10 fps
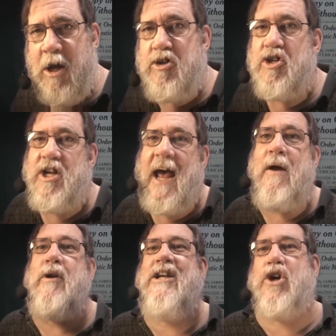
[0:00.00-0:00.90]
Today,
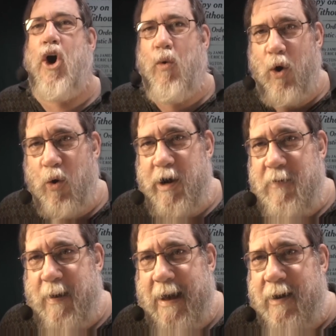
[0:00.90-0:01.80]
when he's all worried
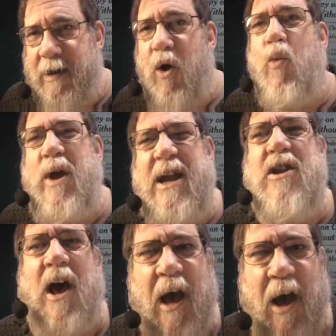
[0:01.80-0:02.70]
about it, we
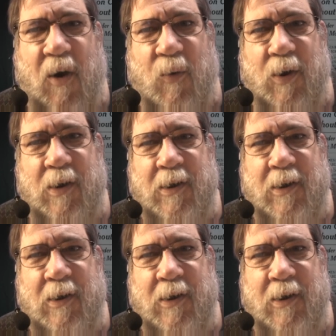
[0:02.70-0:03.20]
know.